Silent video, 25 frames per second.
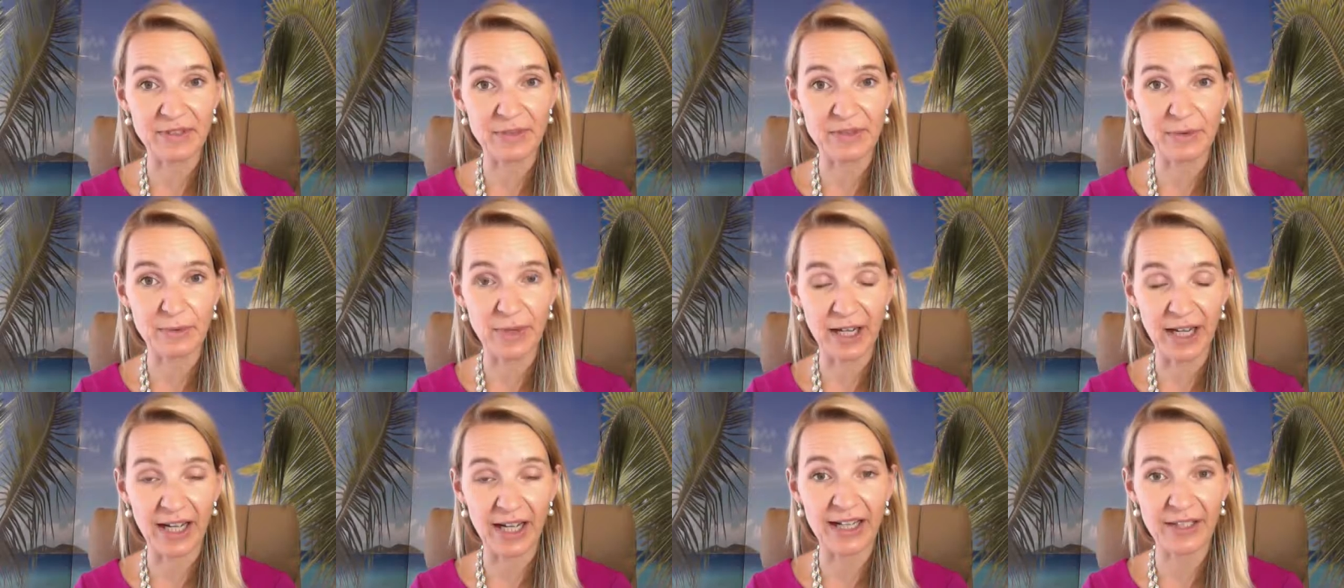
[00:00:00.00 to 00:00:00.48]

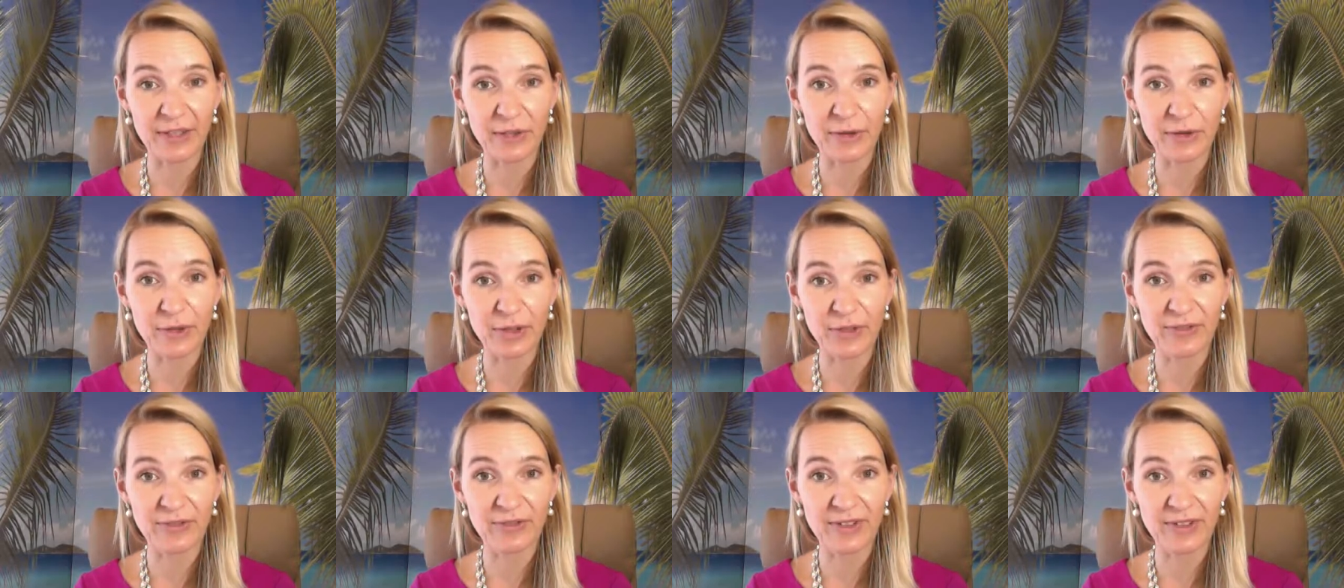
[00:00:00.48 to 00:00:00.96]
where I
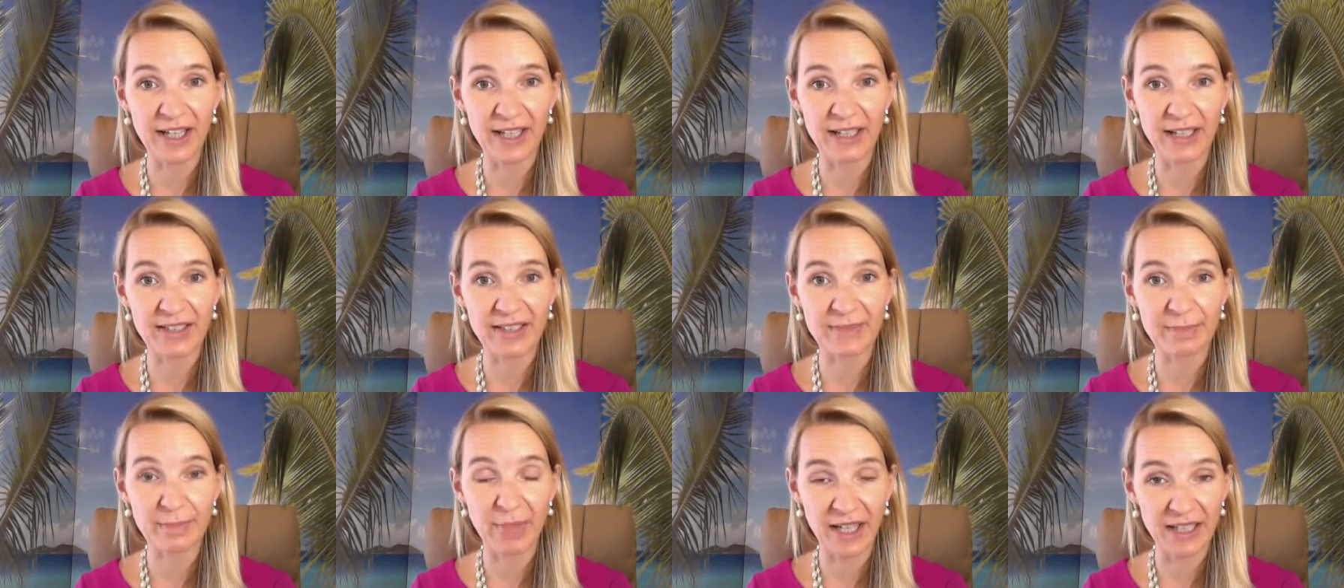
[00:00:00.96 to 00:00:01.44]
could have like
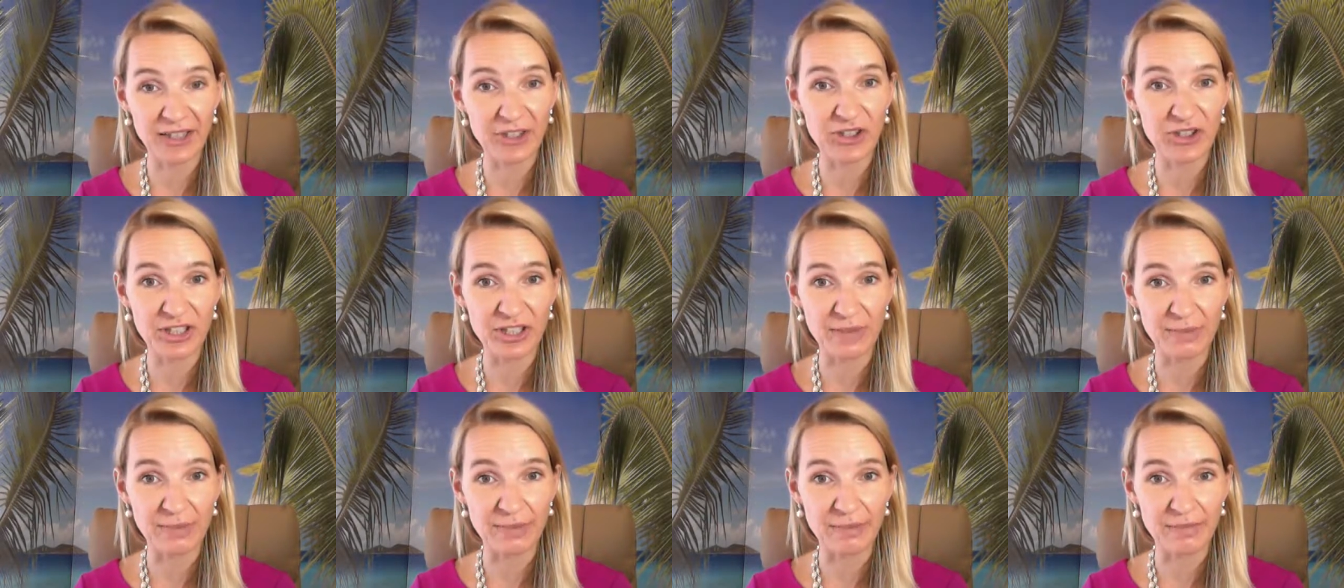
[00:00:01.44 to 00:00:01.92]
punished
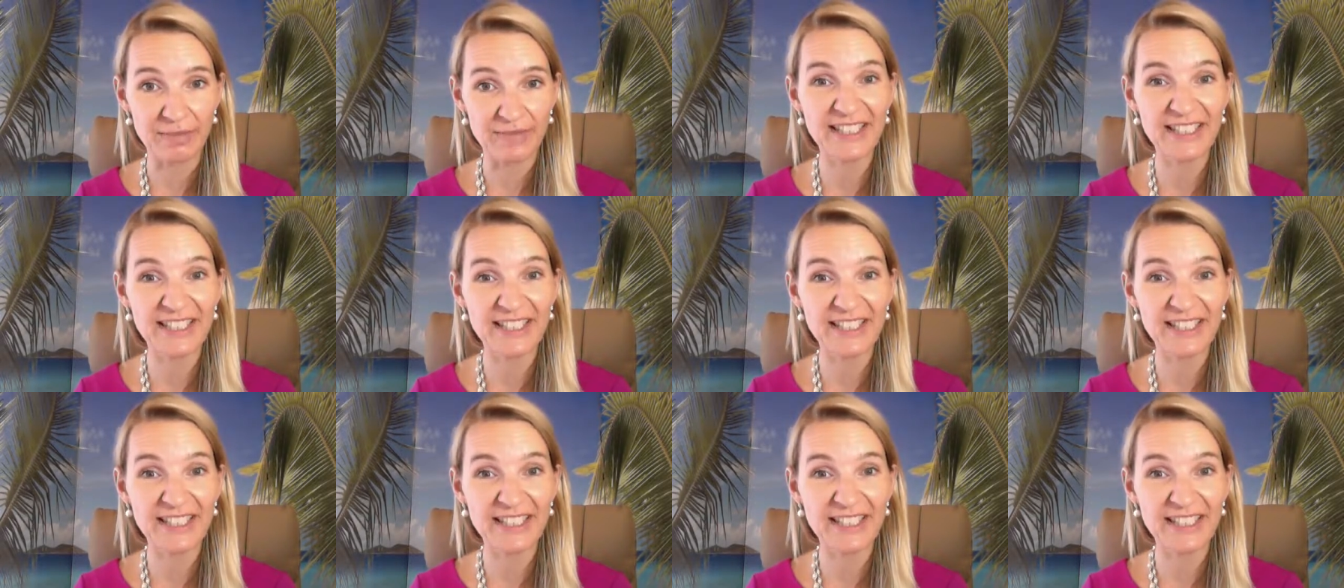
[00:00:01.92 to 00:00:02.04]
him.